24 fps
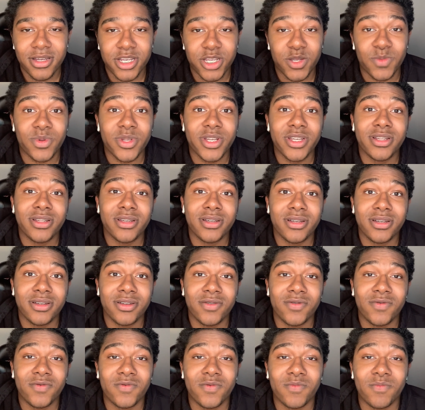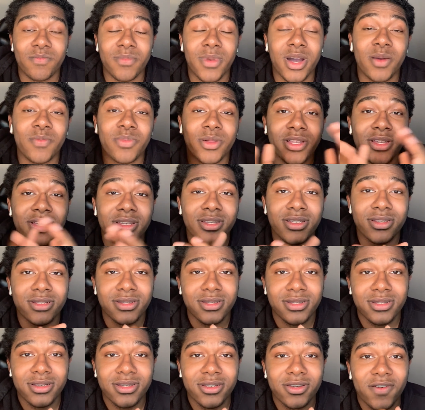explaining my
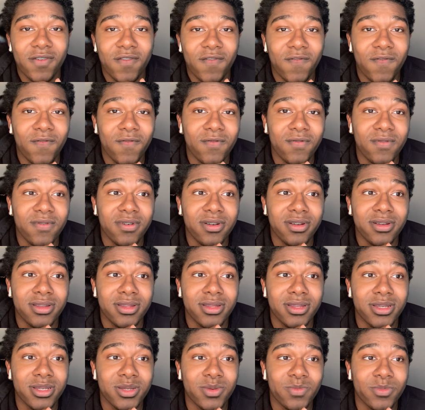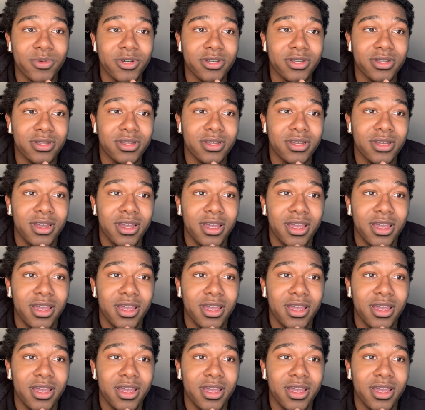plans for this month.